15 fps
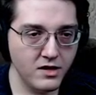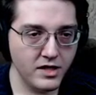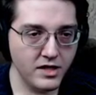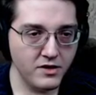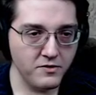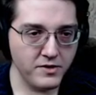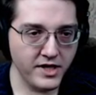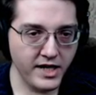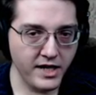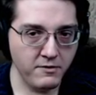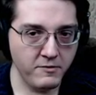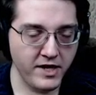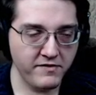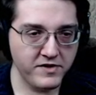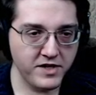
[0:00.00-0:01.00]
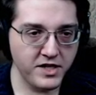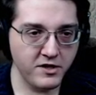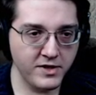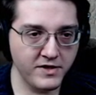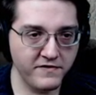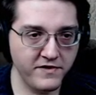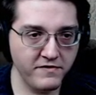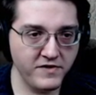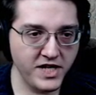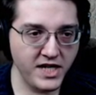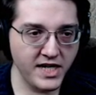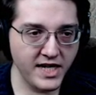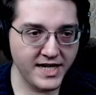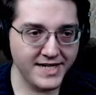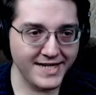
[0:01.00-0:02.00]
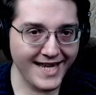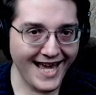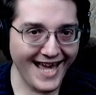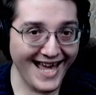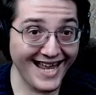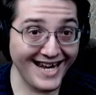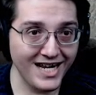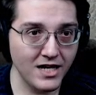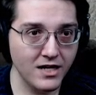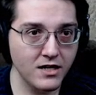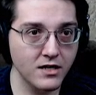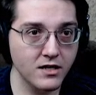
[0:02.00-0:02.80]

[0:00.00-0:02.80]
Uh, okay, we have to deal with 15 and 10.